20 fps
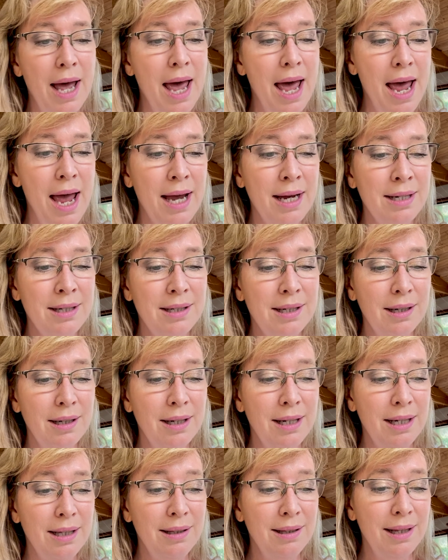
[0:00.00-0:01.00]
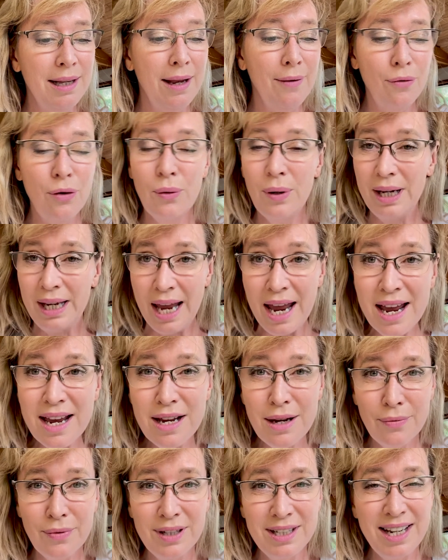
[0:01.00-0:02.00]
And if you're a
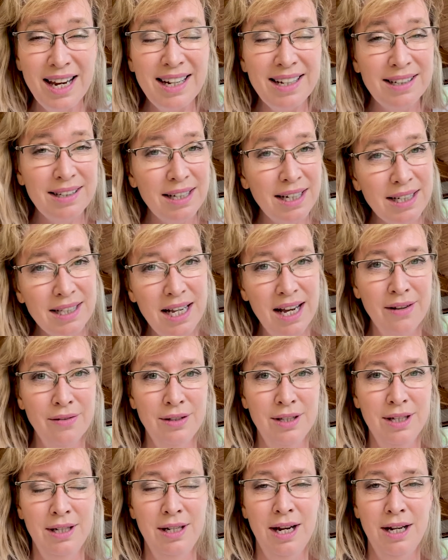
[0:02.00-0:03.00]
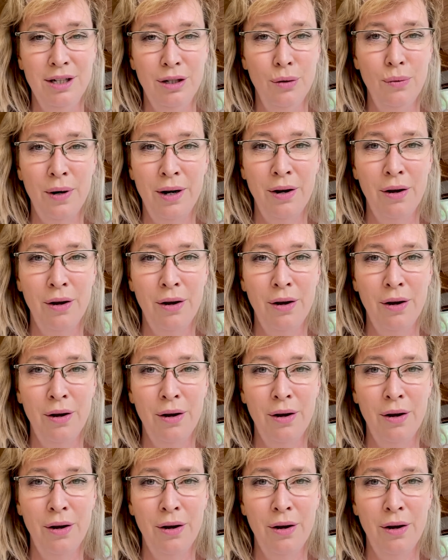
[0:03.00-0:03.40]
caregiver, it takes 6 hours a day to run a